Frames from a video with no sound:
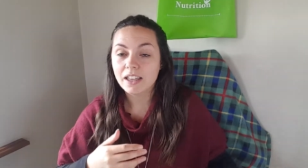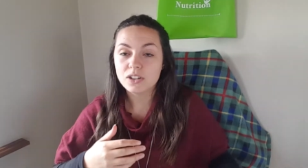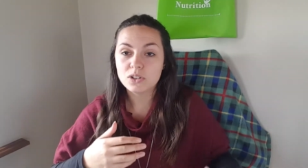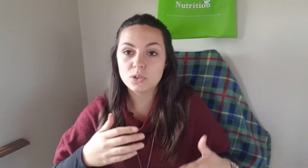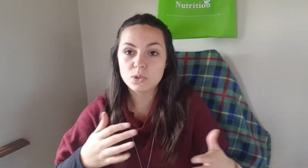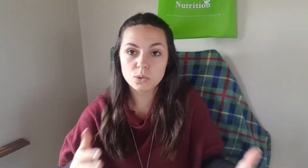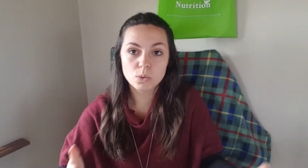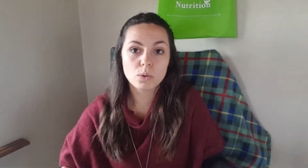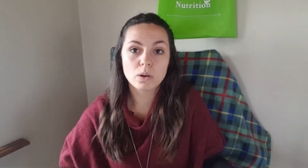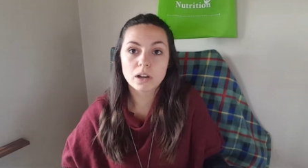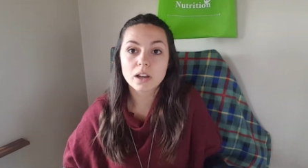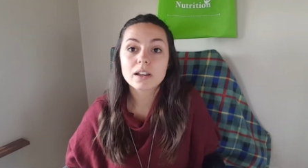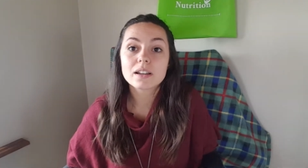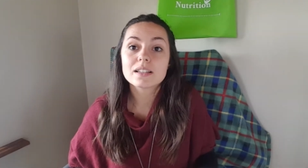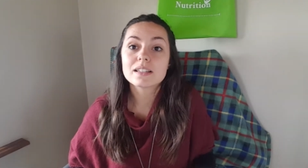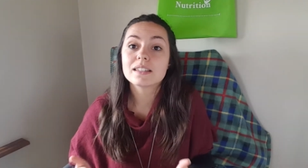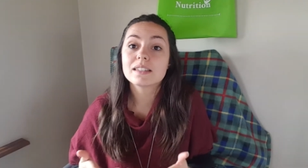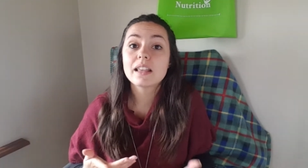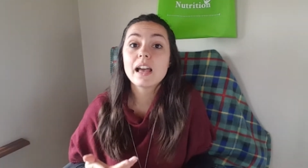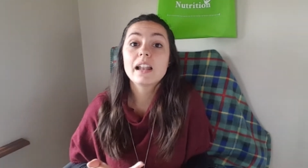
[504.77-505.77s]
Sure,
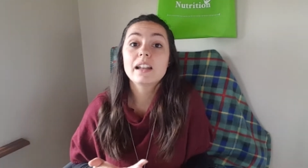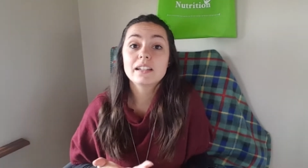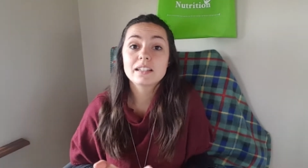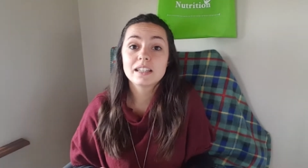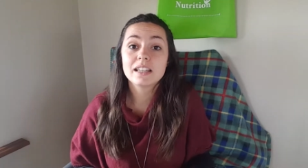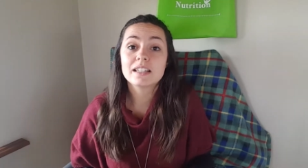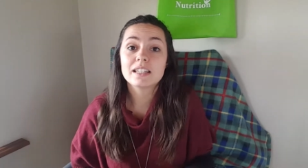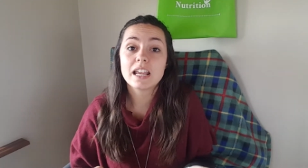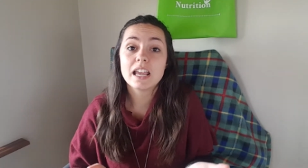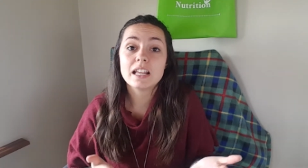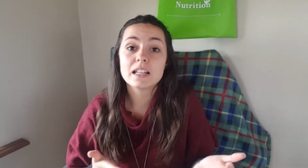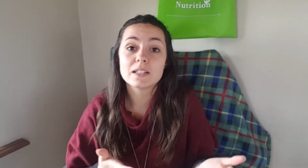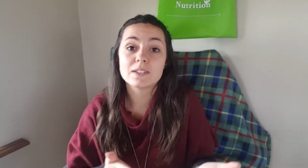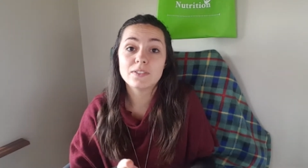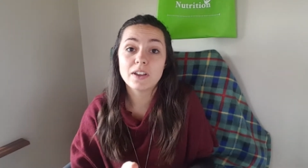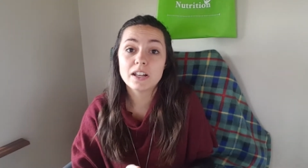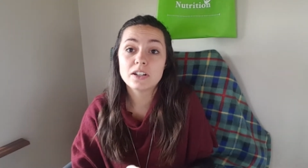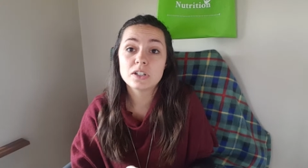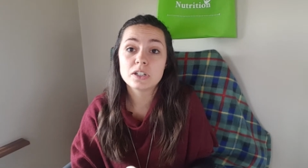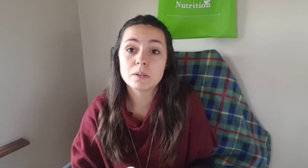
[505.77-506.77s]
salad contains
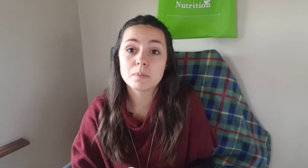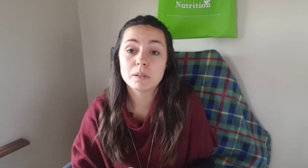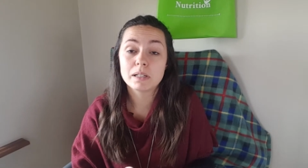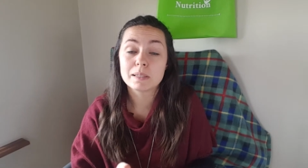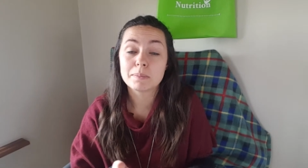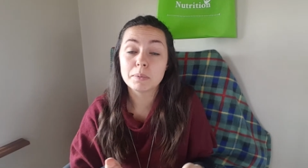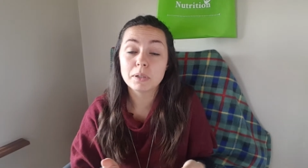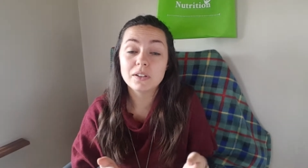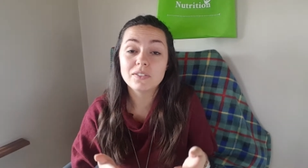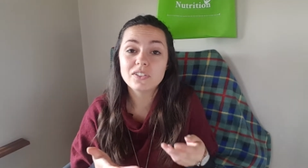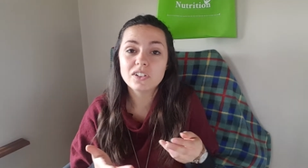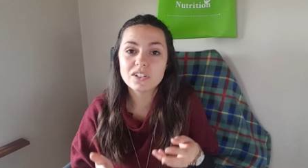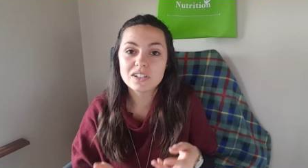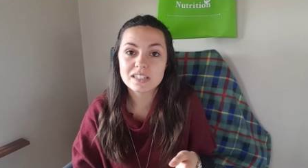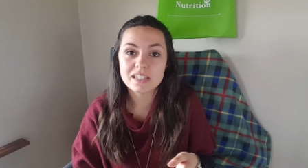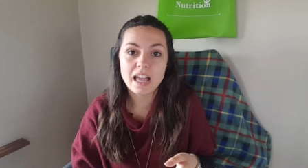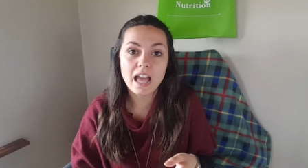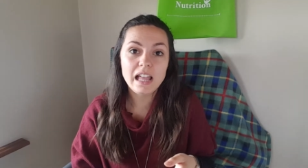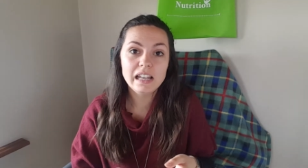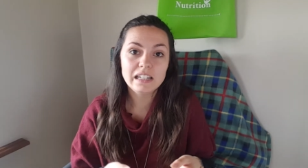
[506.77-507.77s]
vegetables, but if your
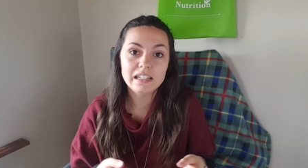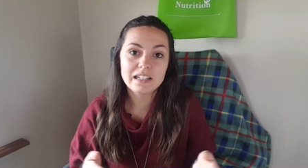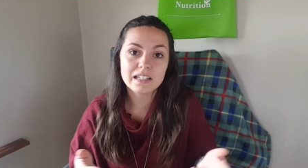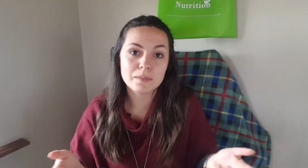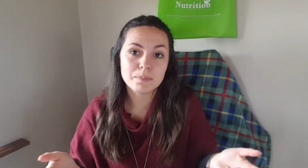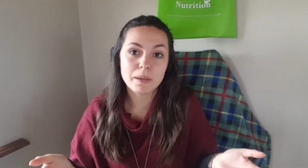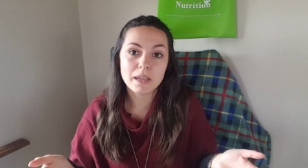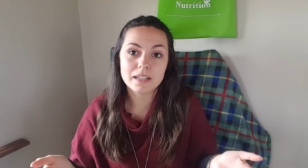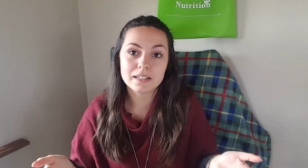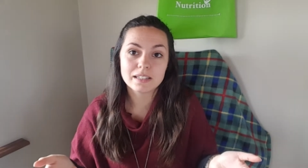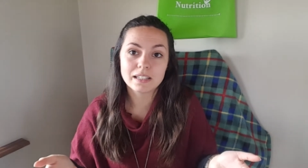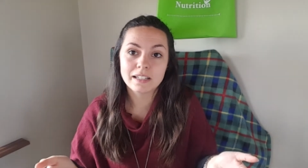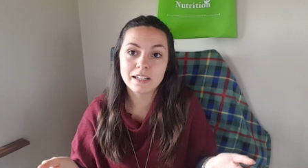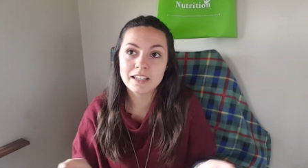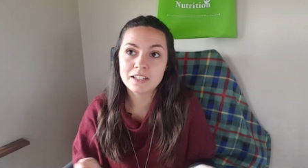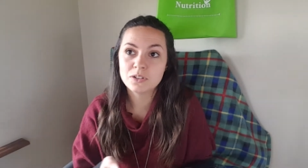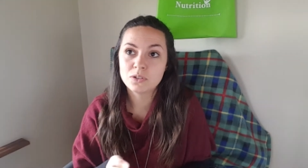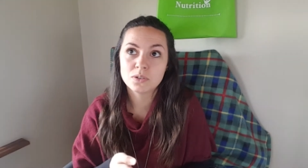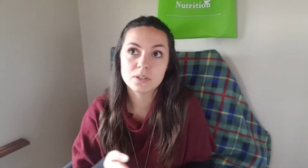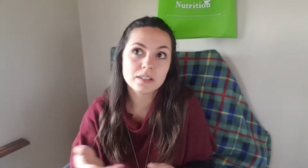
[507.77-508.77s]
salad is
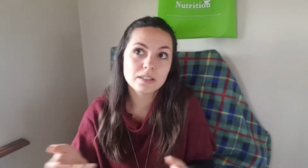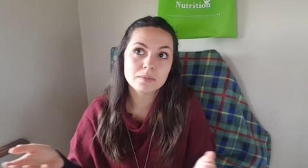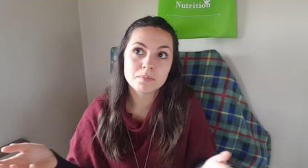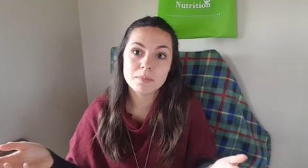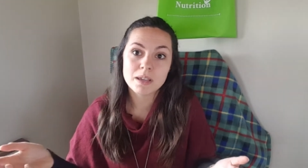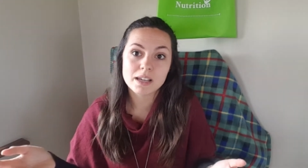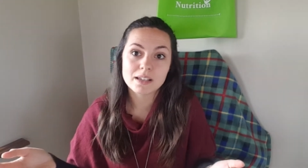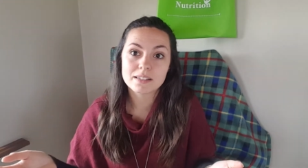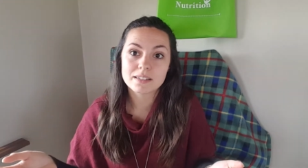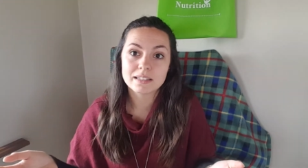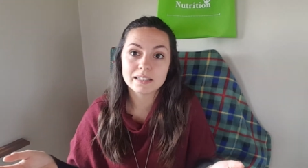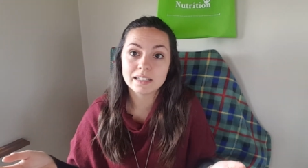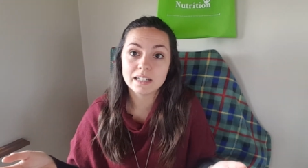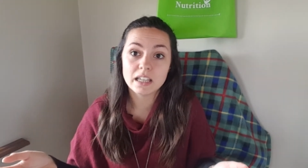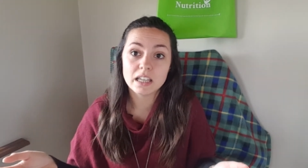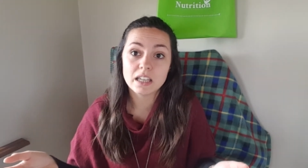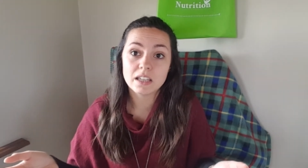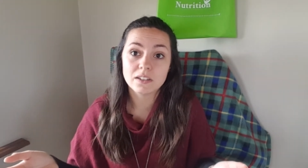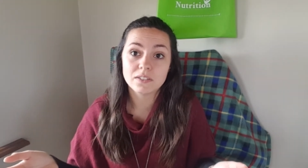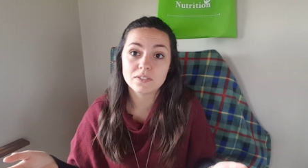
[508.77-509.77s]
basically just mixed
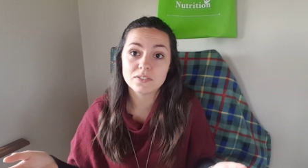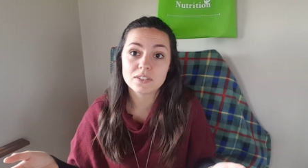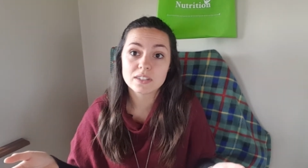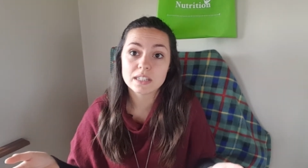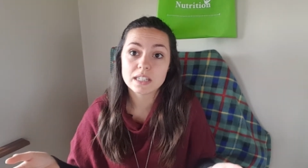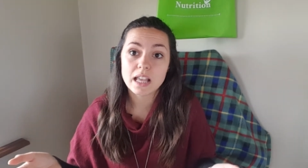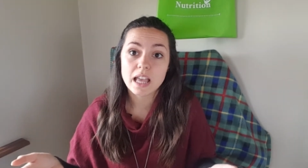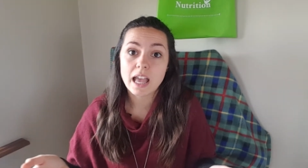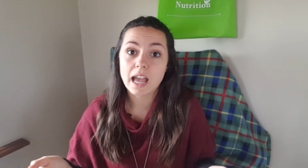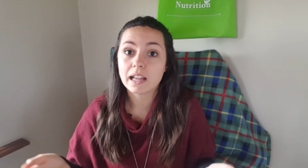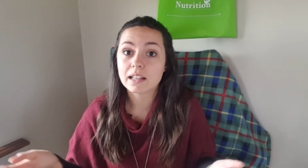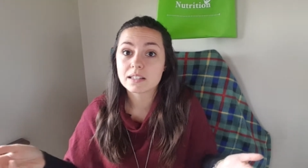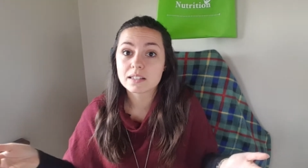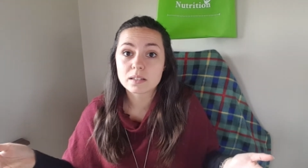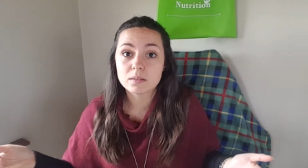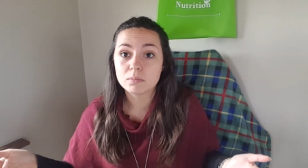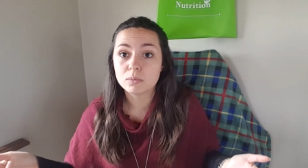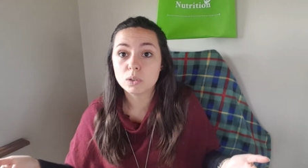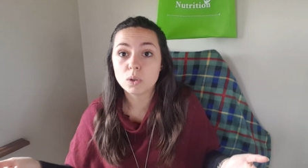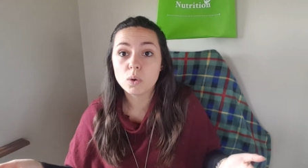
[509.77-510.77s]
leaves and
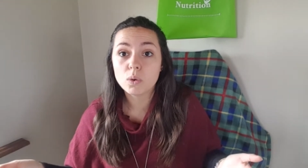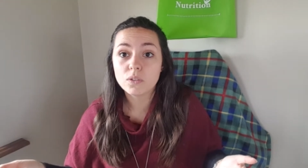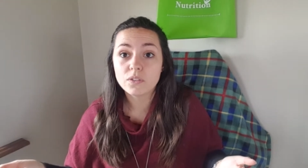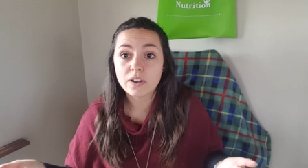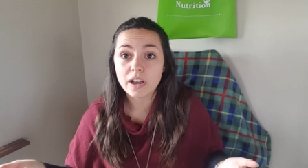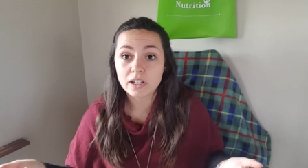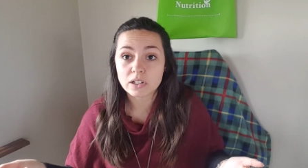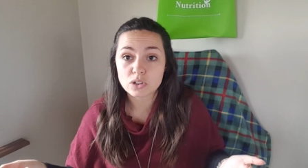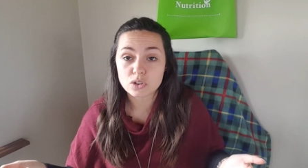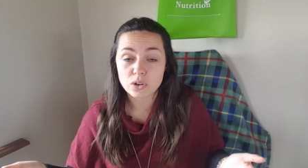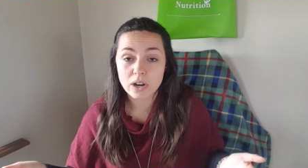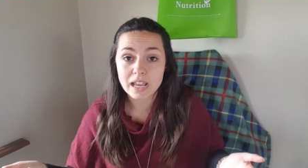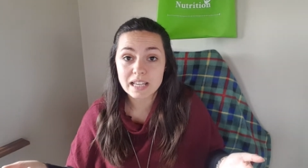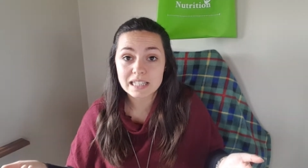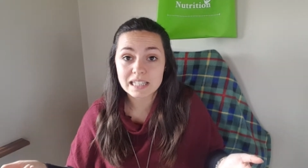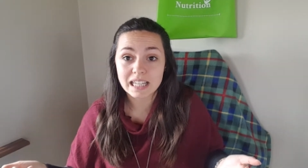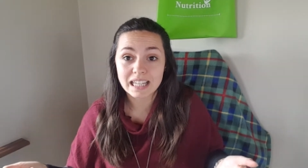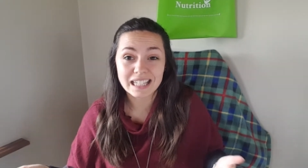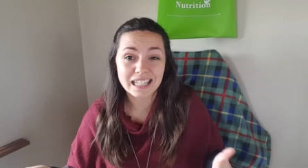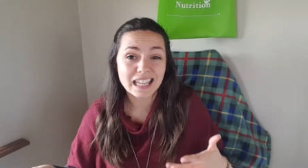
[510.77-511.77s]
some low-fat
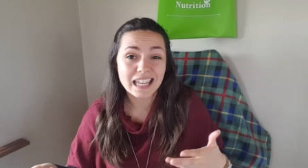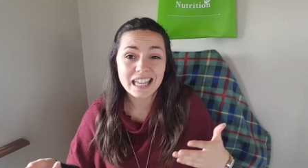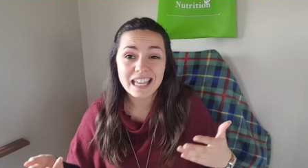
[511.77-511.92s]
dressing,